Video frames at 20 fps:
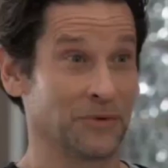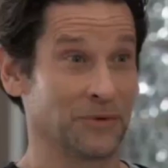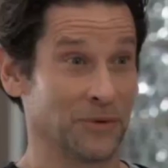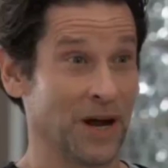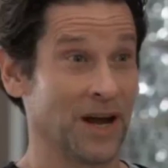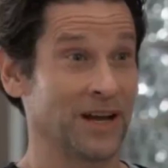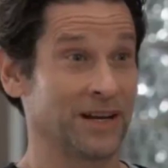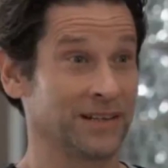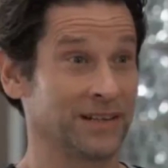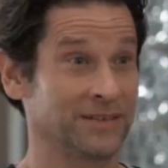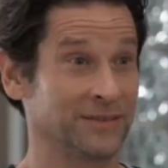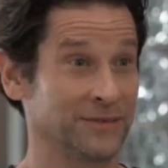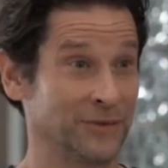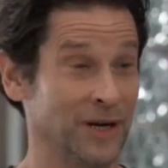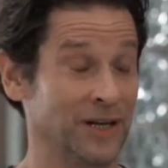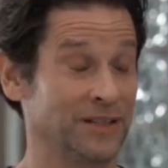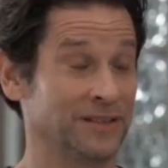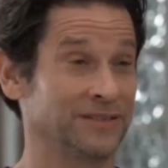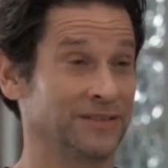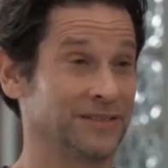Right.
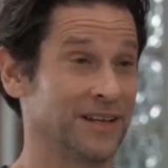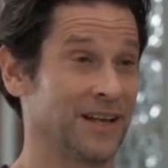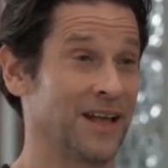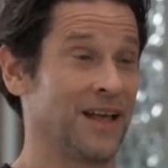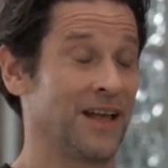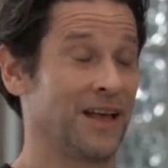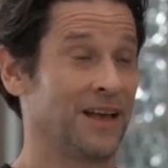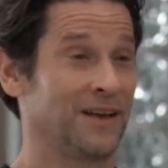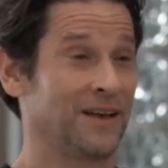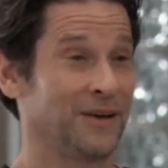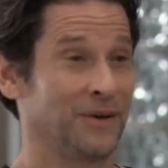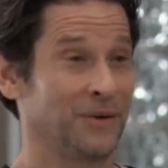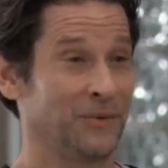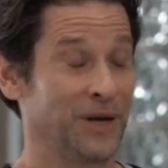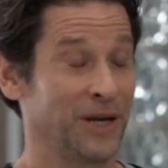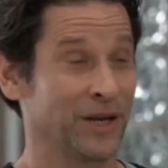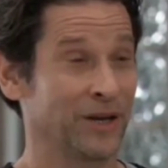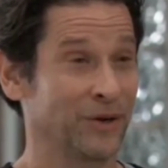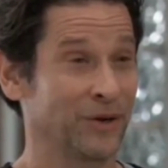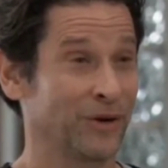Well,
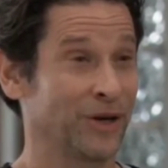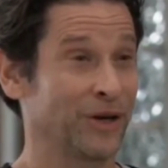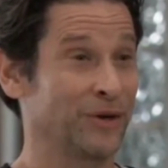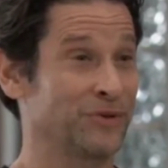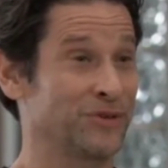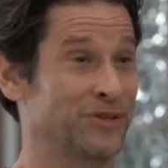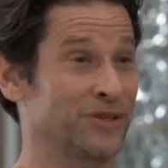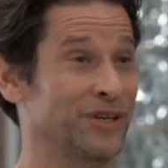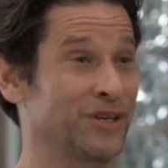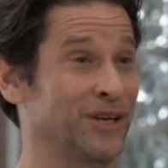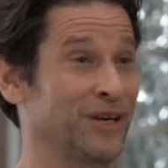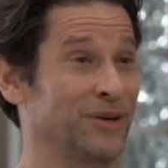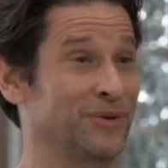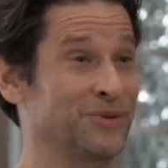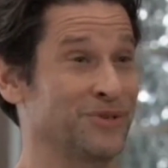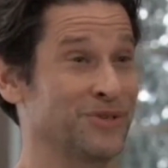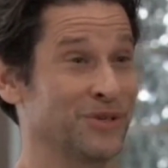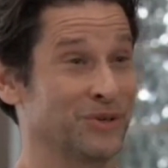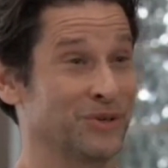we can agree it was a it was